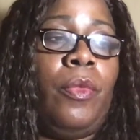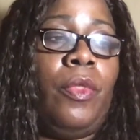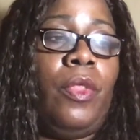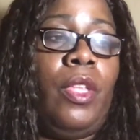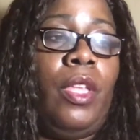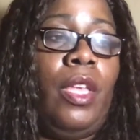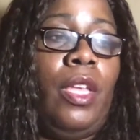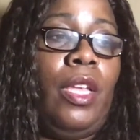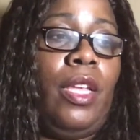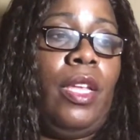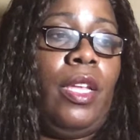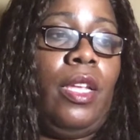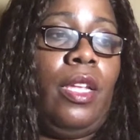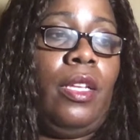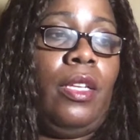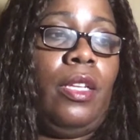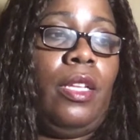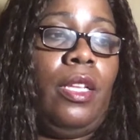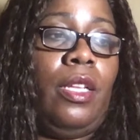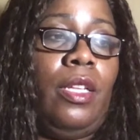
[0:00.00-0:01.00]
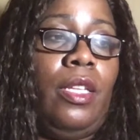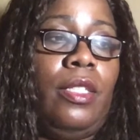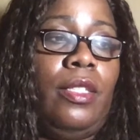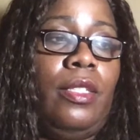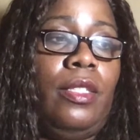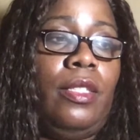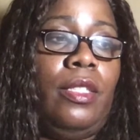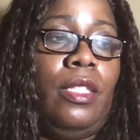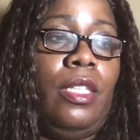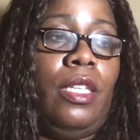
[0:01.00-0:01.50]
And let's
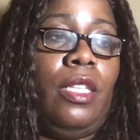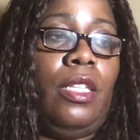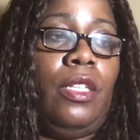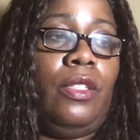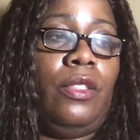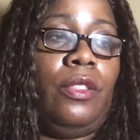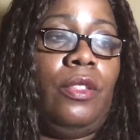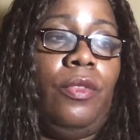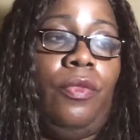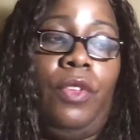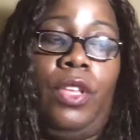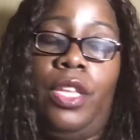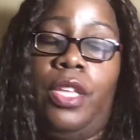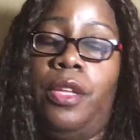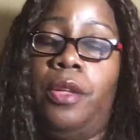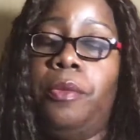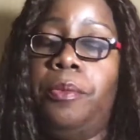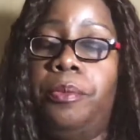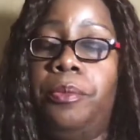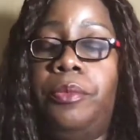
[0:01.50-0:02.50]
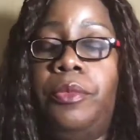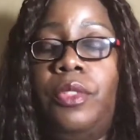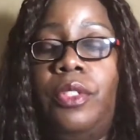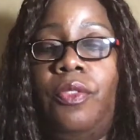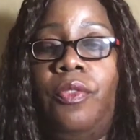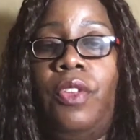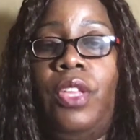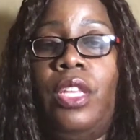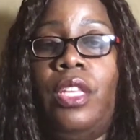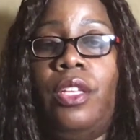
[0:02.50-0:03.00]
see, there's a video. The
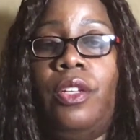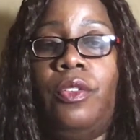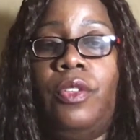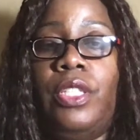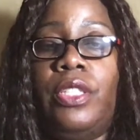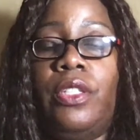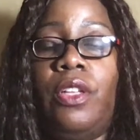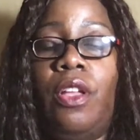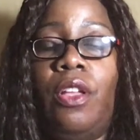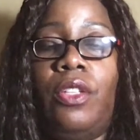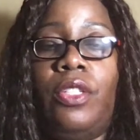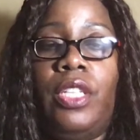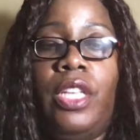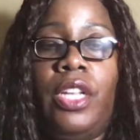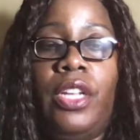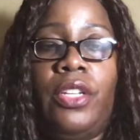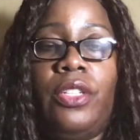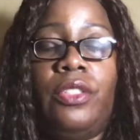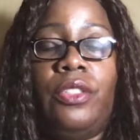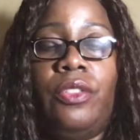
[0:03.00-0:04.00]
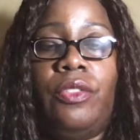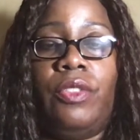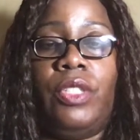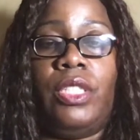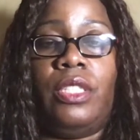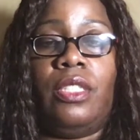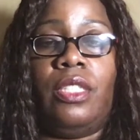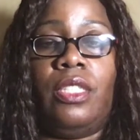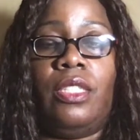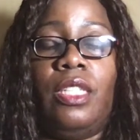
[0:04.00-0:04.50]
video is called
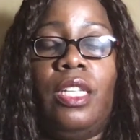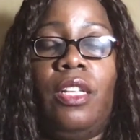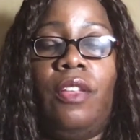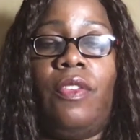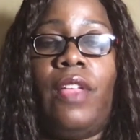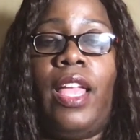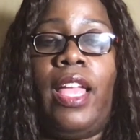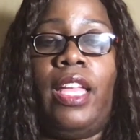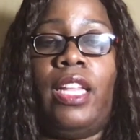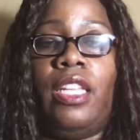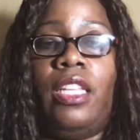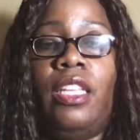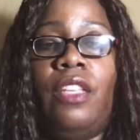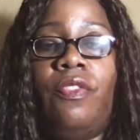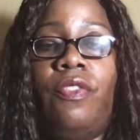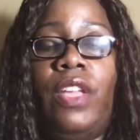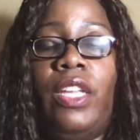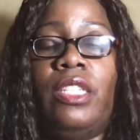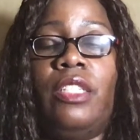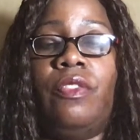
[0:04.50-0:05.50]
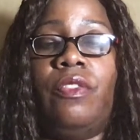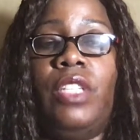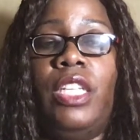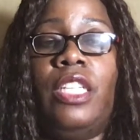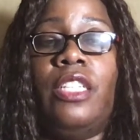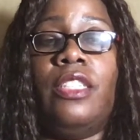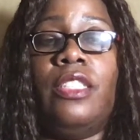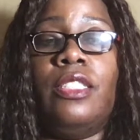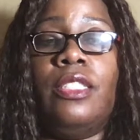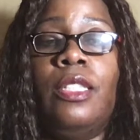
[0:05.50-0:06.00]
Characteristics of Highly Effective
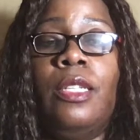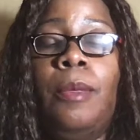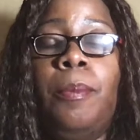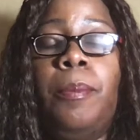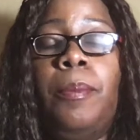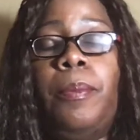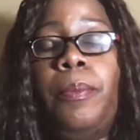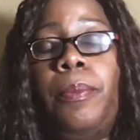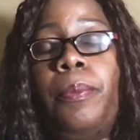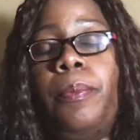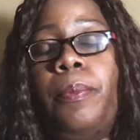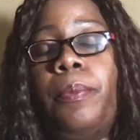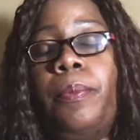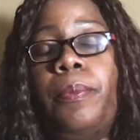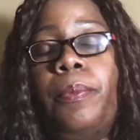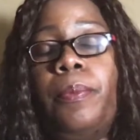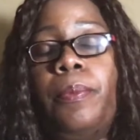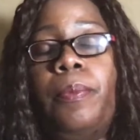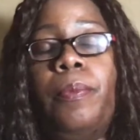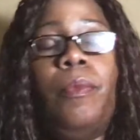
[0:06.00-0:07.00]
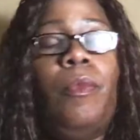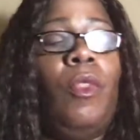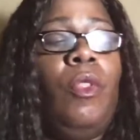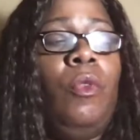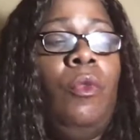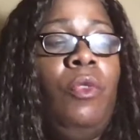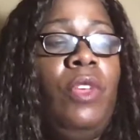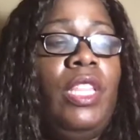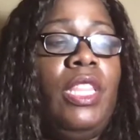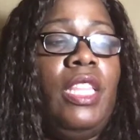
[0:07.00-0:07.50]
Leaders.
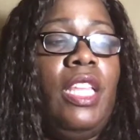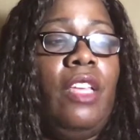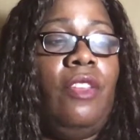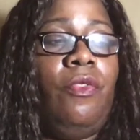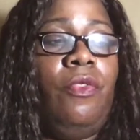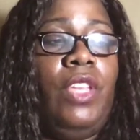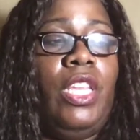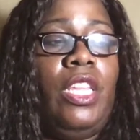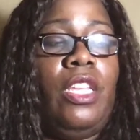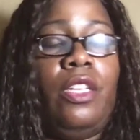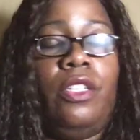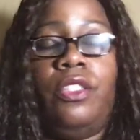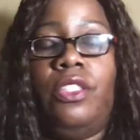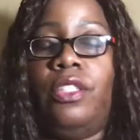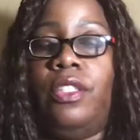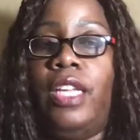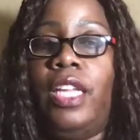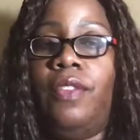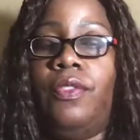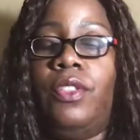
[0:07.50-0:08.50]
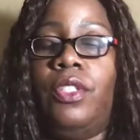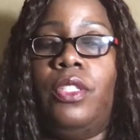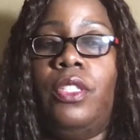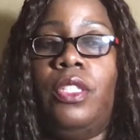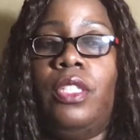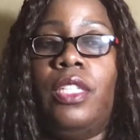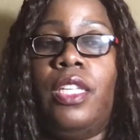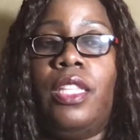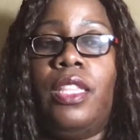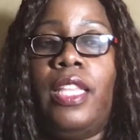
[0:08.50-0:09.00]
With that video, you have to
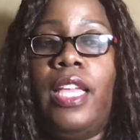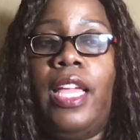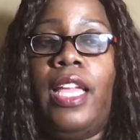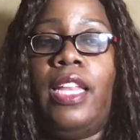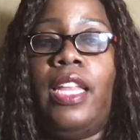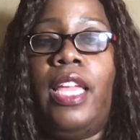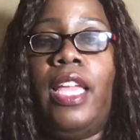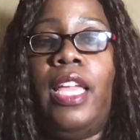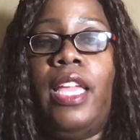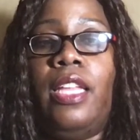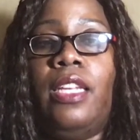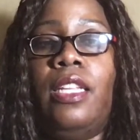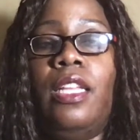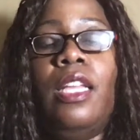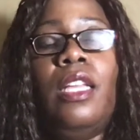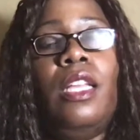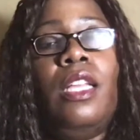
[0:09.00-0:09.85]
look at that and